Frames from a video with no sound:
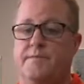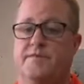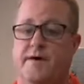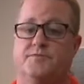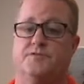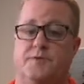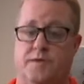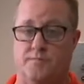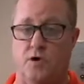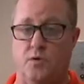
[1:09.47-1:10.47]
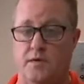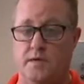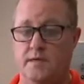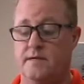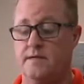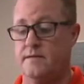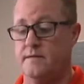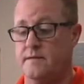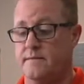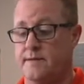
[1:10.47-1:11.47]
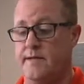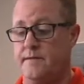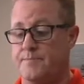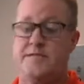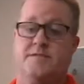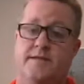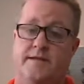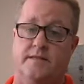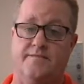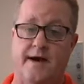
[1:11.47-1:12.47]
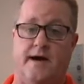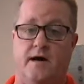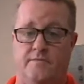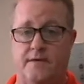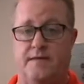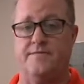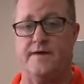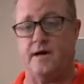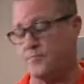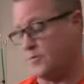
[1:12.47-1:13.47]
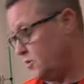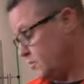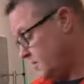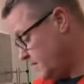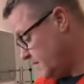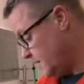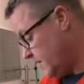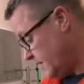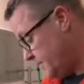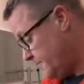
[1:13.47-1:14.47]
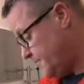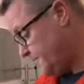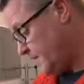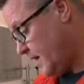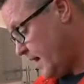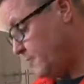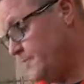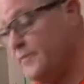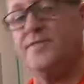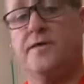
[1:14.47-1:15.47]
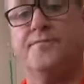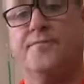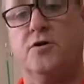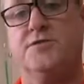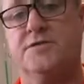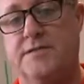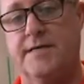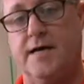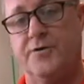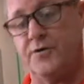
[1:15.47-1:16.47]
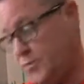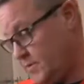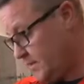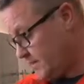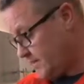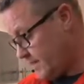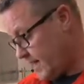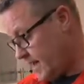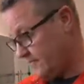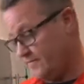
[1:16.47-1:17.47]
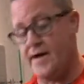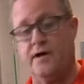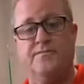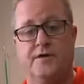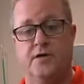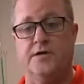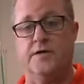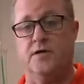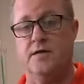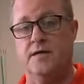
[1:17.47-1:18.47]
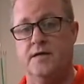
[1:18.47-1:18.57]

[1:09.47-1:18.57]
the valve spring broke, then the piston hit the valve and the valve broke. Um, I will be the first to tell you that valve failure